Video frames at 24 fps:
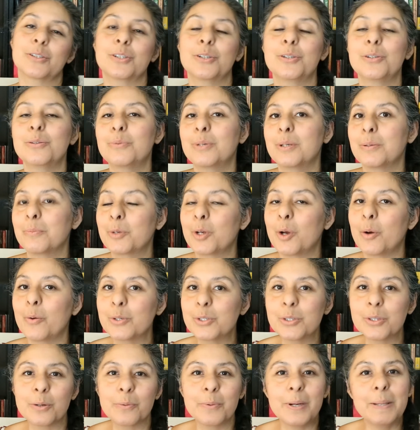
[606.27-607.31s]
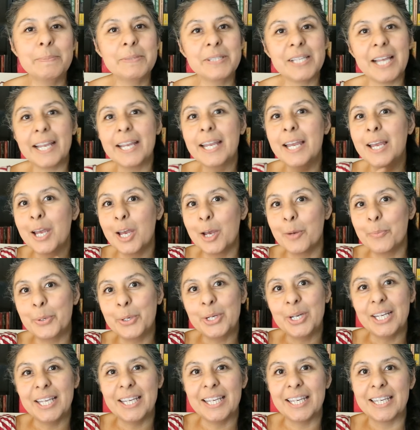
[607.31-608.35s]
So you can go to their website,
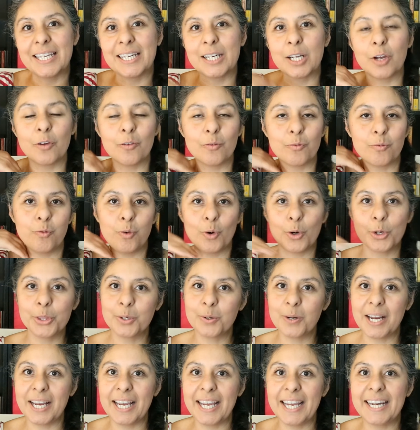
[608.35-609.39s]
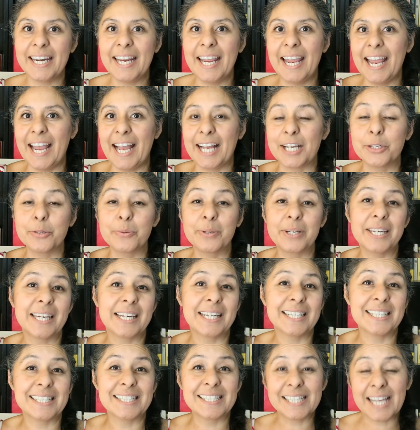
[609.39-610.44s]
put in 4th grade, and you can get
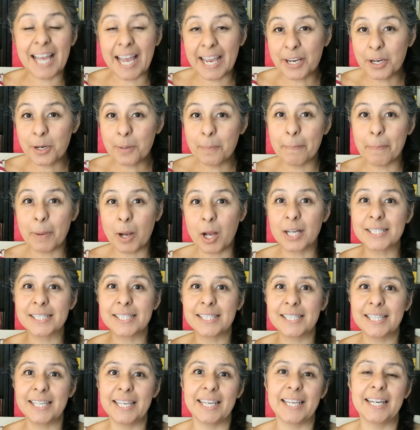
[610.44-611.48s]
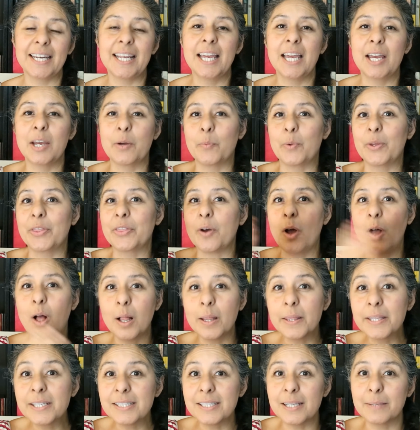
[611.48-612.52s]
an entire boxed kit with
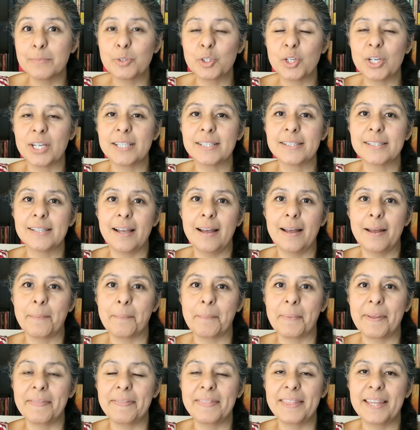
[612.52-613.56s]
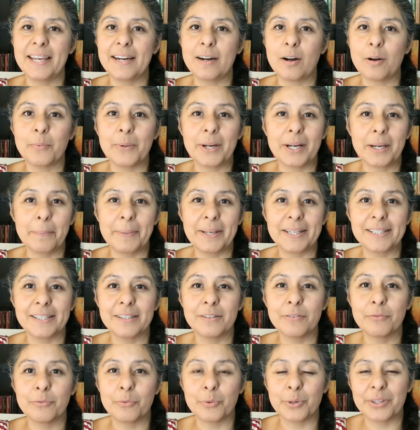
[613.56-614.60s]
all the subjects that are
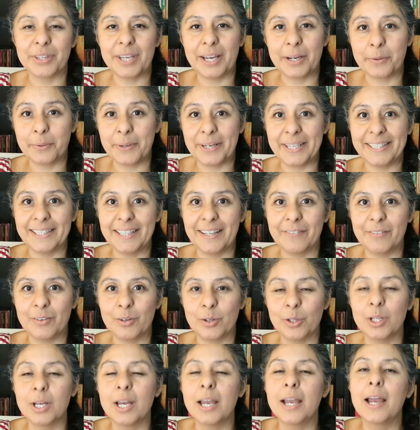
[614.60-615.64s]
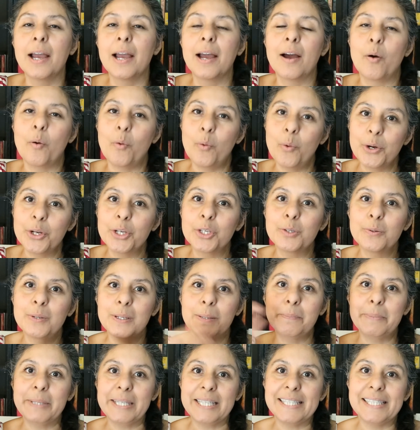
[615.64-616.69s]
recommended for that grade level. Or you
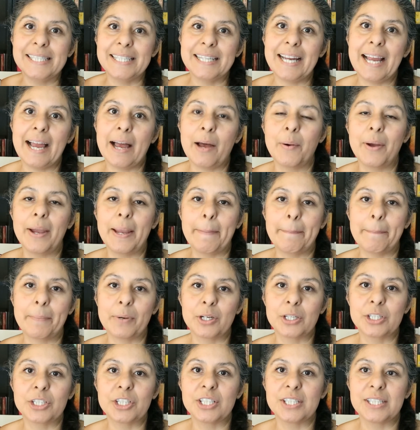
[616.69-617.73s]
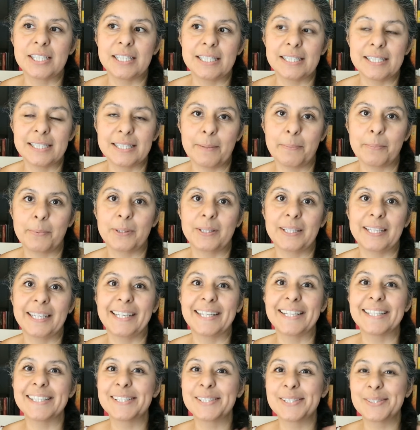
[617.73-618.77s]
can piece it out and purchase it
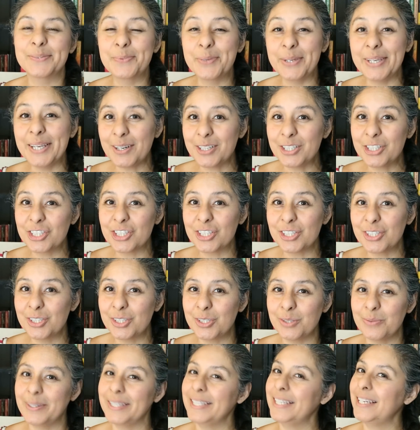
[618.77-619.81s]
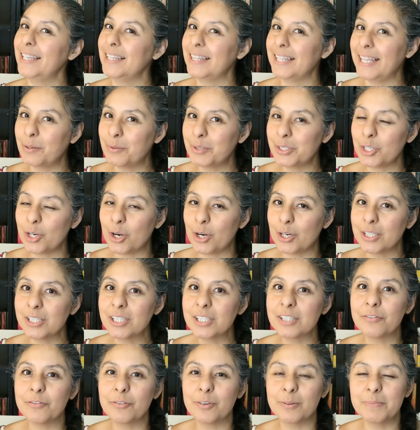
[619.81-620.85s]
separately. We are just doing language
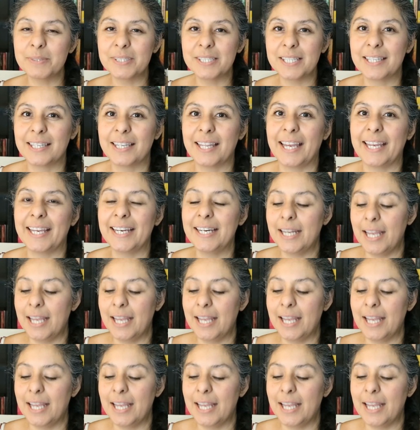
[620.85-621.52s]
arts from Sunlight.